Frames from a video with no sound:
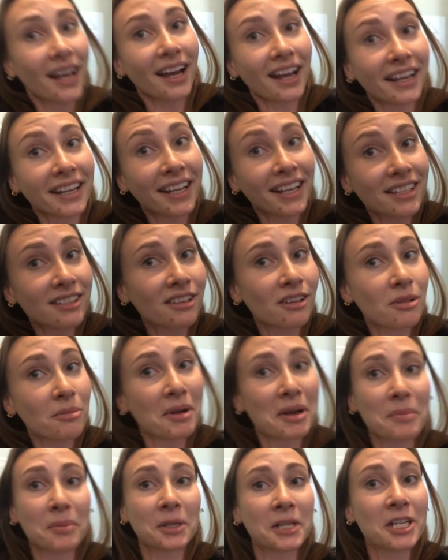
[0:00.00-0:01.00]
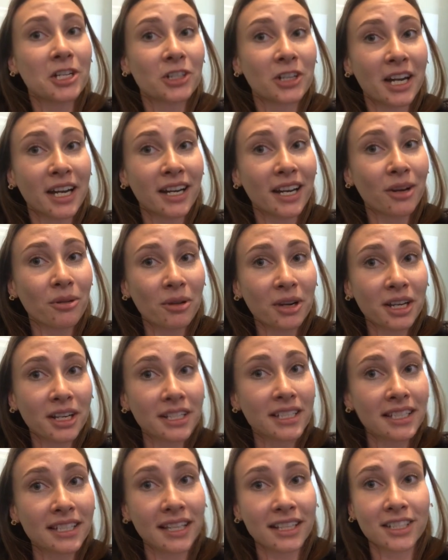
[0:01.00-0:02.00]
I guess all my pre-training
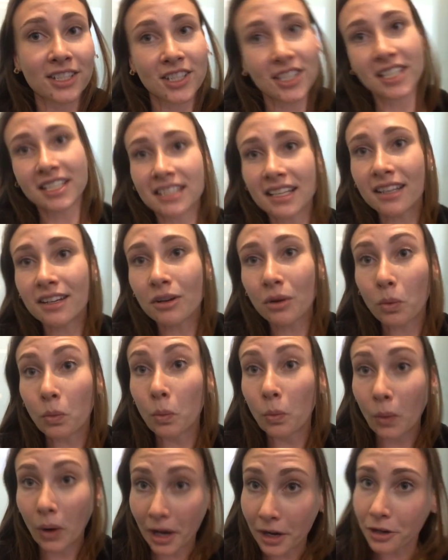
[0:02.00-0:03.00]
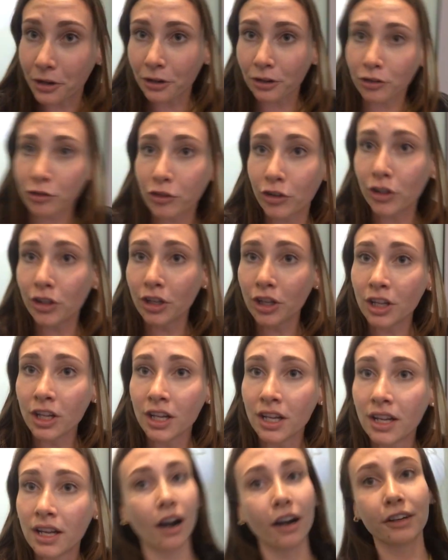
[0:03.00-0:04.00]
worked because she did wonderful.
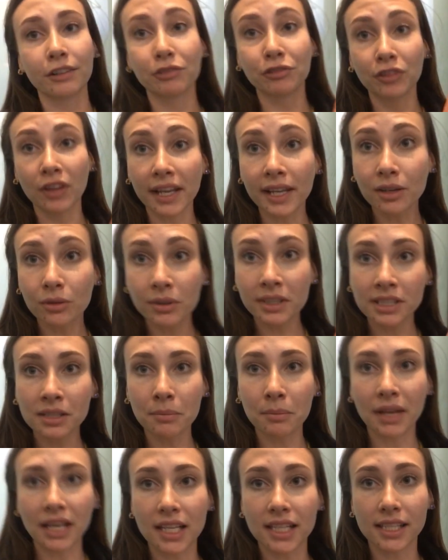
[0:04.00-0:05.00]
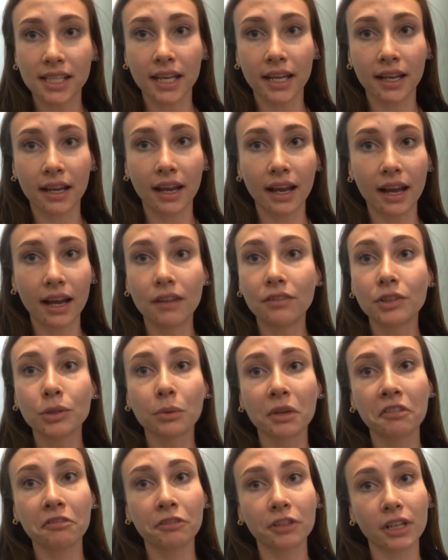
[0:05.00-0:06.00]
Our flight was amazing.
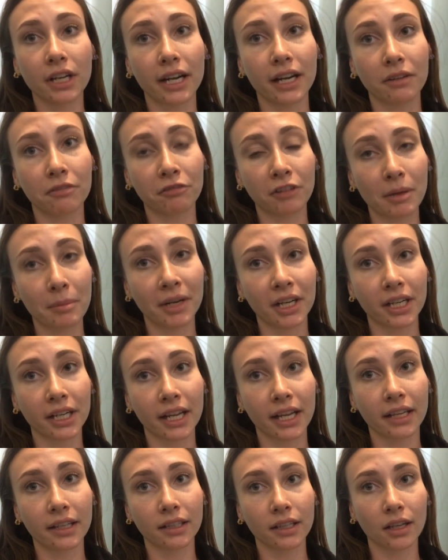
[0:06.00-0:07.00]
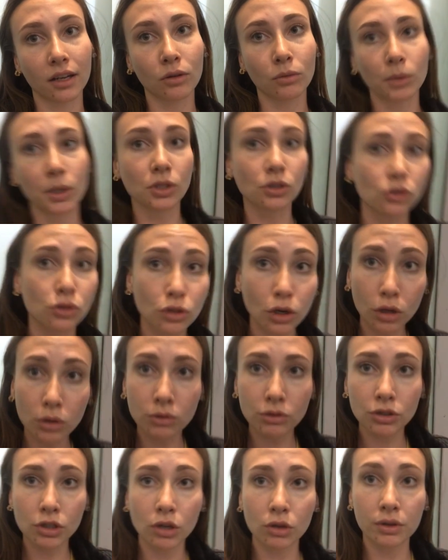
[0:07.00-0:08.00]
Everyone eh, from Air Canada was
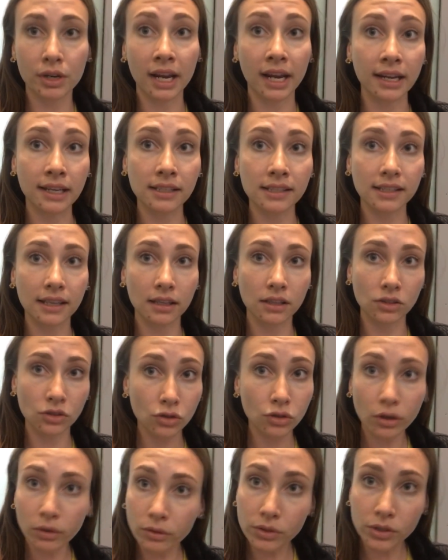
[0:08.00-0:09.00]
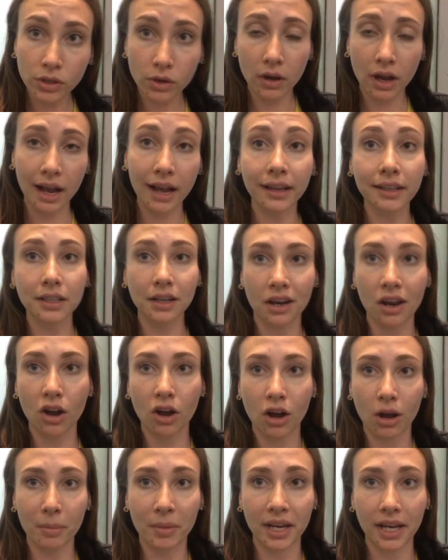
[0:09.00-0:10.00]
so, so nice and so, so kind and
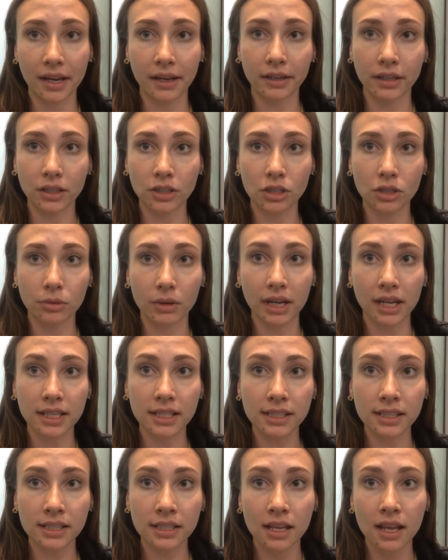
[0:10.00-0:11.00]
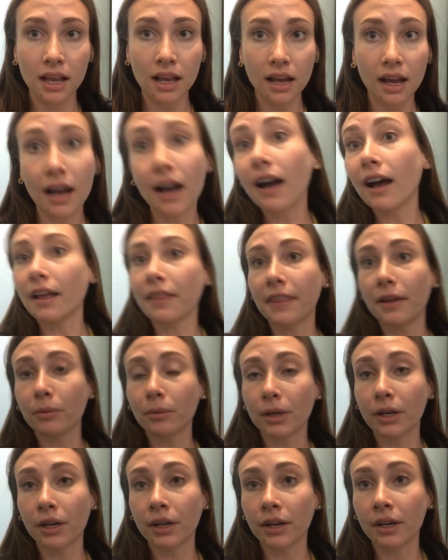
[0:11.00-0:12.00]
accommodating to us. Uh, they
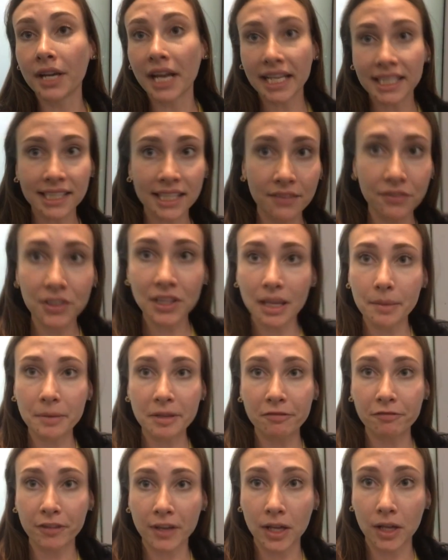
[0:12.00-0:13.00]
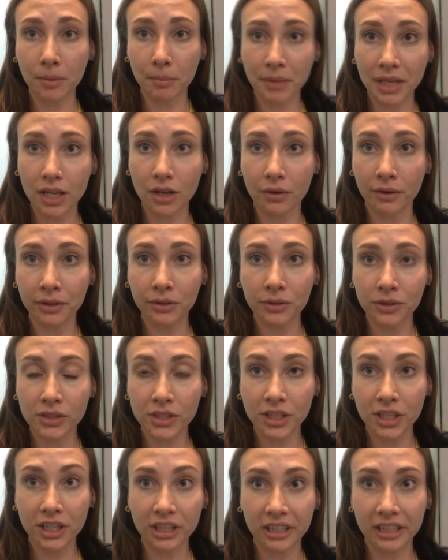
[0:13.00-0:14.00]
were nice enough to let me film me going through
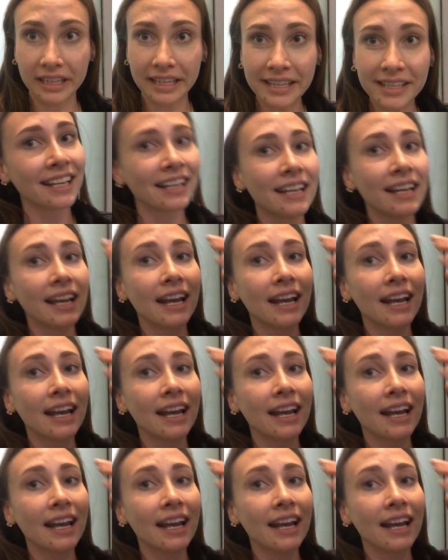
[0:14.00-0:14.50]
security.